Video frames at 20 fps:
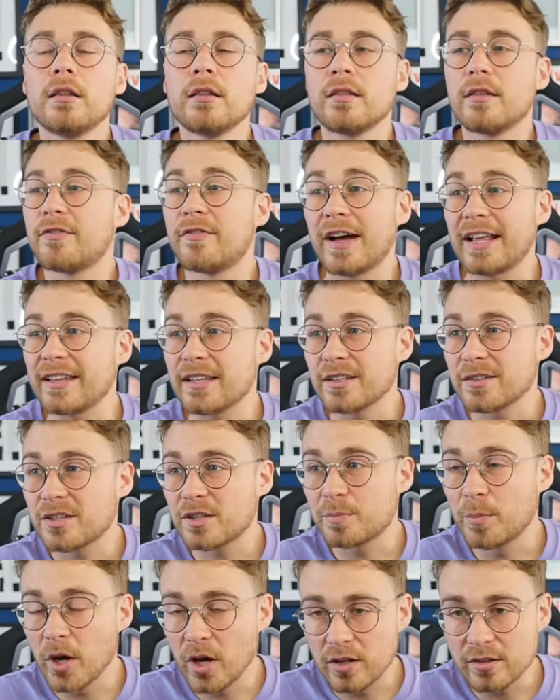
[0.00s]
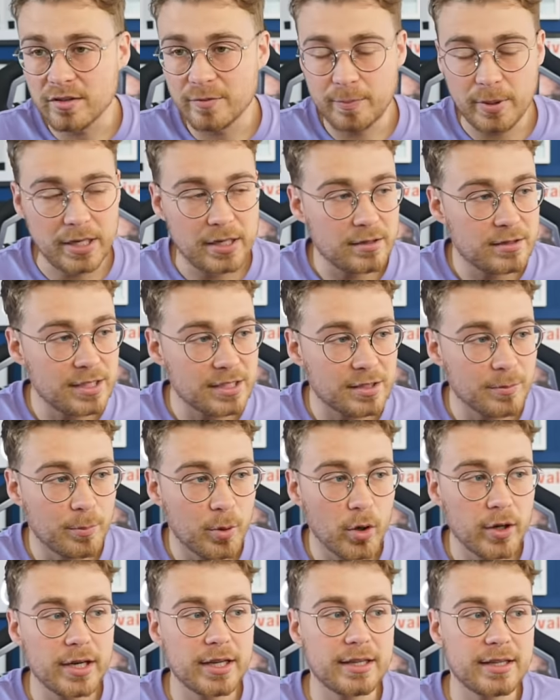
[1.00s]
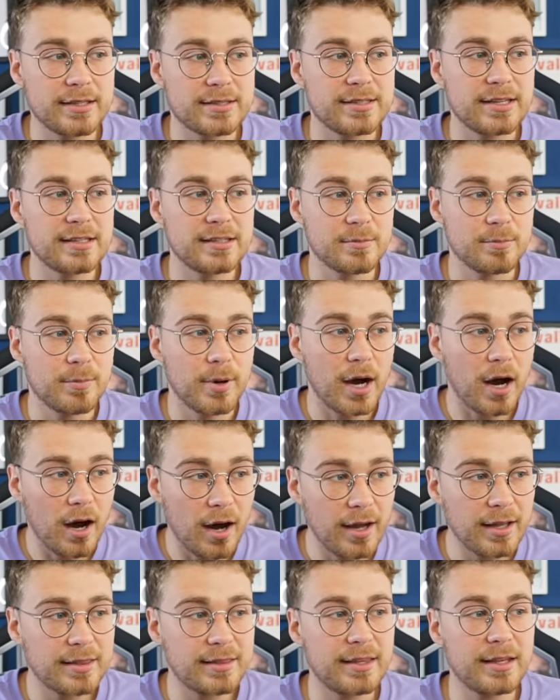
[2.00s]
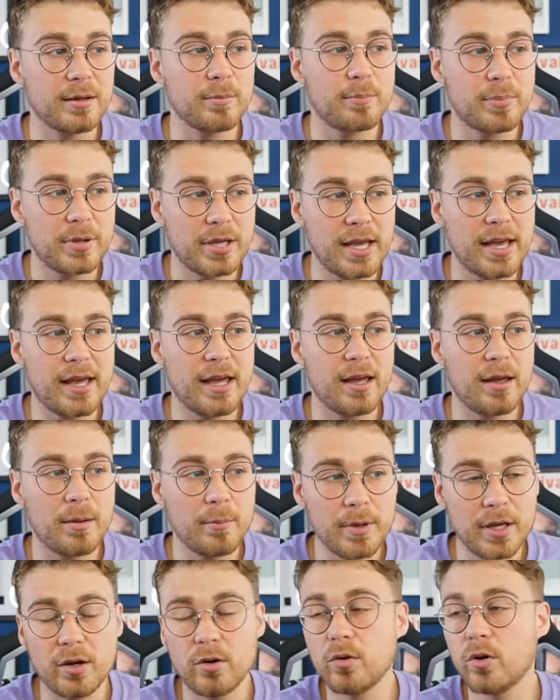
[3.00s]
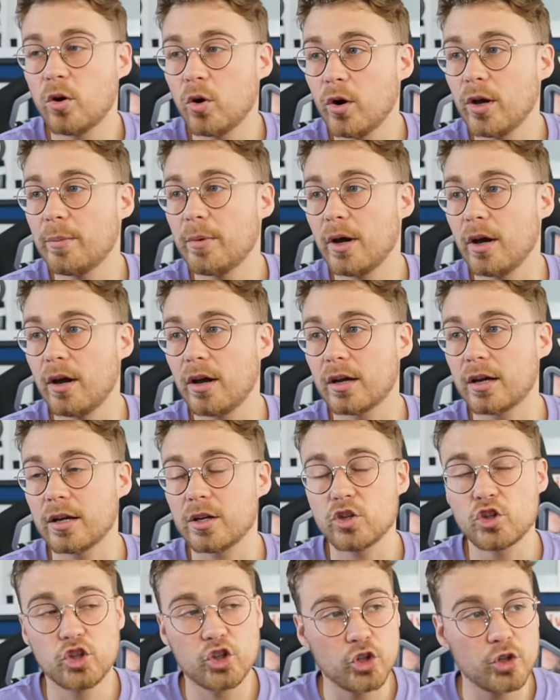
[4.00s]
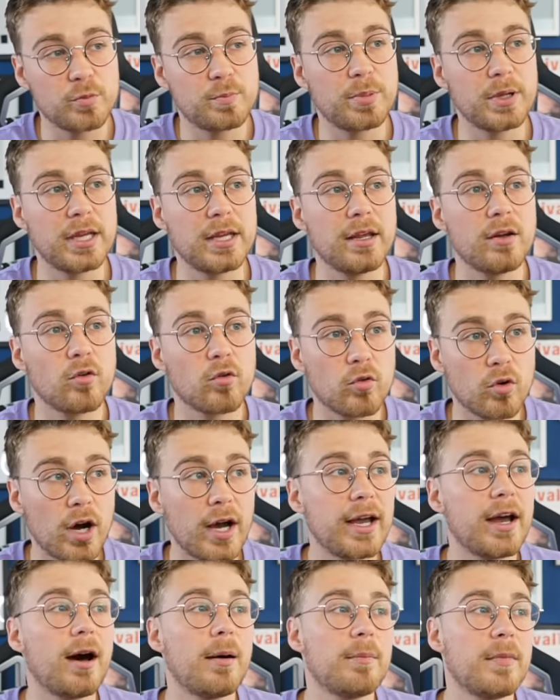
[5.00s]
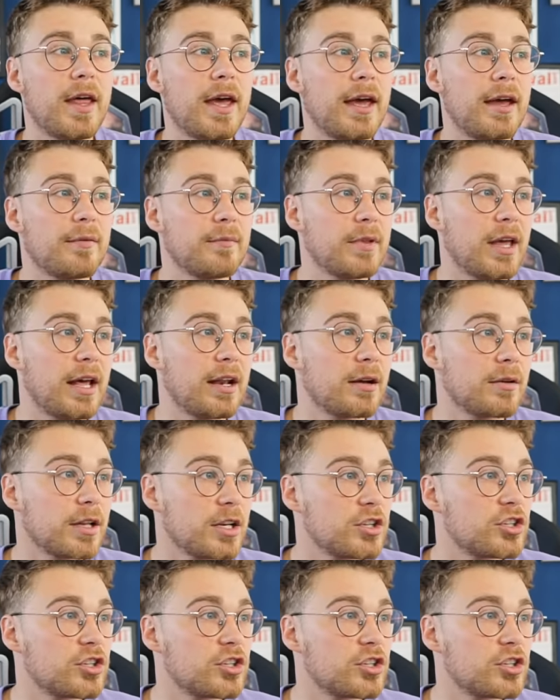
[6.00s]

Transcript: the fact that Spurs have been disappointing this season. But I think Pierre-Emile Højbjerg should be right up there. And I'm going to